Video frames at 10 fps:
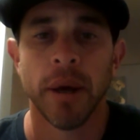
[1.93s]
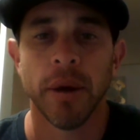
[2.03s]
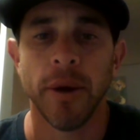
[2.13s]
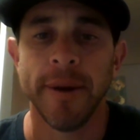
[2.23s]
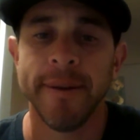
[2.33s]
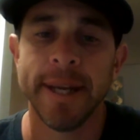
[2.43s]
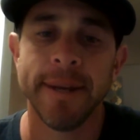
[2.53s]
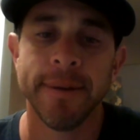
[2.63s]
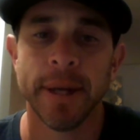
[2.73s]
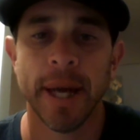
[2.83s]
Good
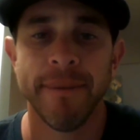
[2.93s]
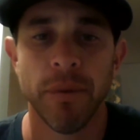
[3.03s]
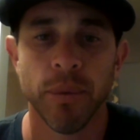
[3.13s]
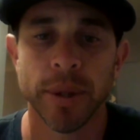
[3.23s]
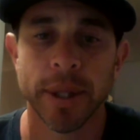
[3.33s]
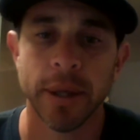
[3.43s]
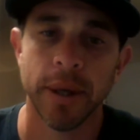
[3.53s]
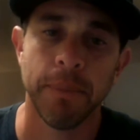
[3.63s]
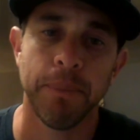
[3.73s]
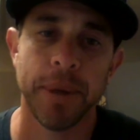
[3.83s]
evening, everyone,
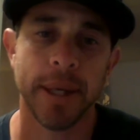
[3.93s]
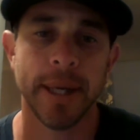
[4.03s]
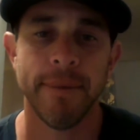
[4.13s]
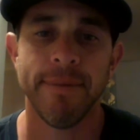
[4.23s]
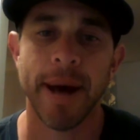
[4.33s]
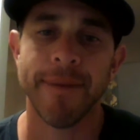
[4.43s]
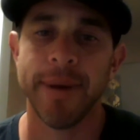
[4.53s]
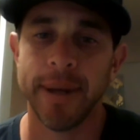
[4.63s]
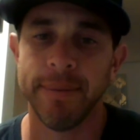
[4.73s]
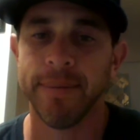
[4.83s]
in PE
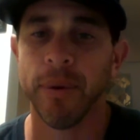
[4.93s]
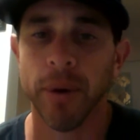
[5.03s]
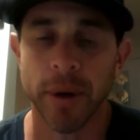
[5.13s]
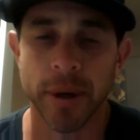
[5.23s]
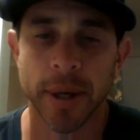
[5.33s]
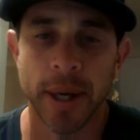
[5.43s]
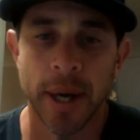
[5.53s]
584.